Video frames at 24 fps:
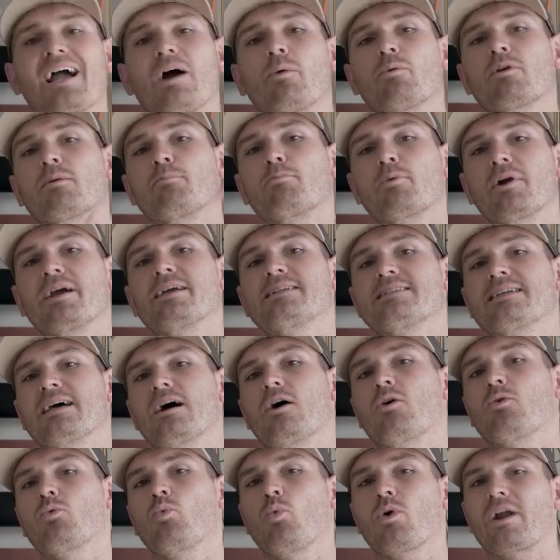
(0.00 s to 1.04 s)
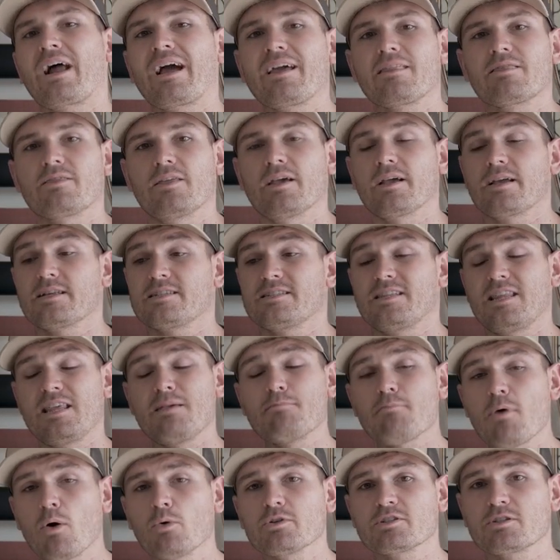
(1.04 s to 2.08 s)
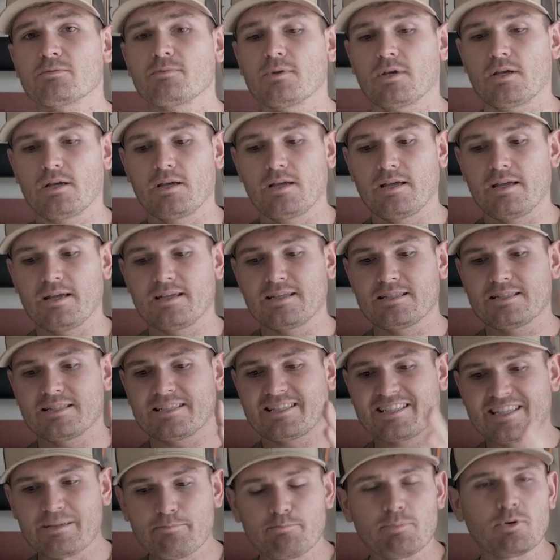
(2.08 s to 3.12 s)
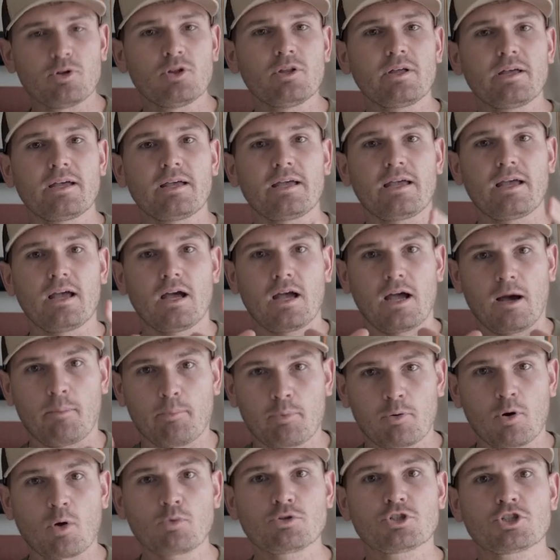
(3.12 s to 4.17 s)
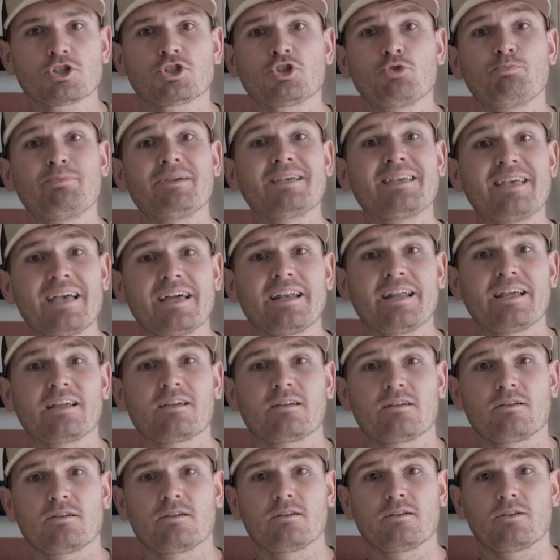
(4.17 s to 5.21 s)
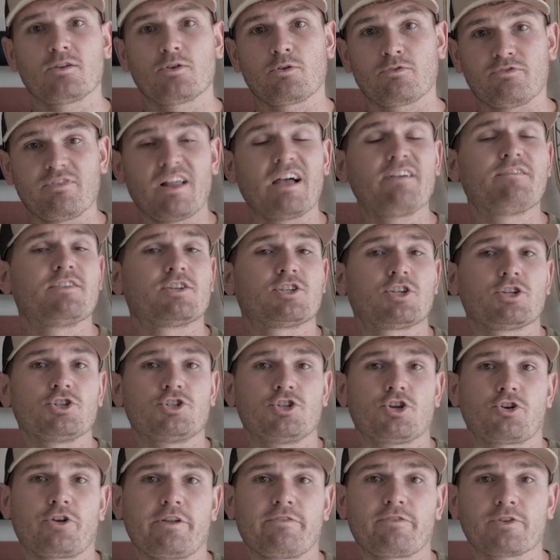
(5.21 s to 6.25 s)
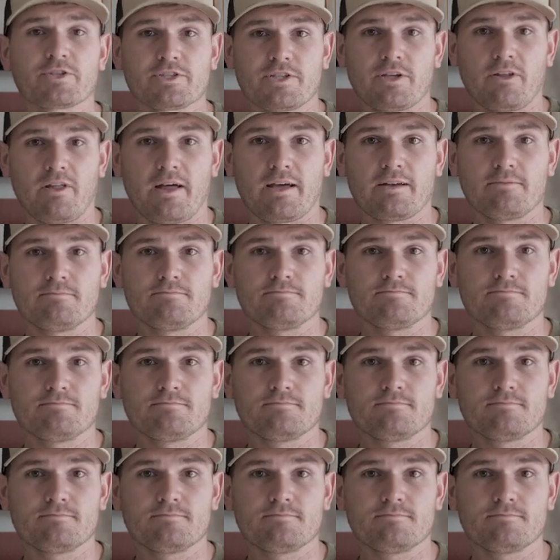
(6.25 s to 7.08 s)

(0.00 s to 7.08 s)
Today, I want to break down what I think is the most simple approach to beginning your fly fishing journey for steelhead.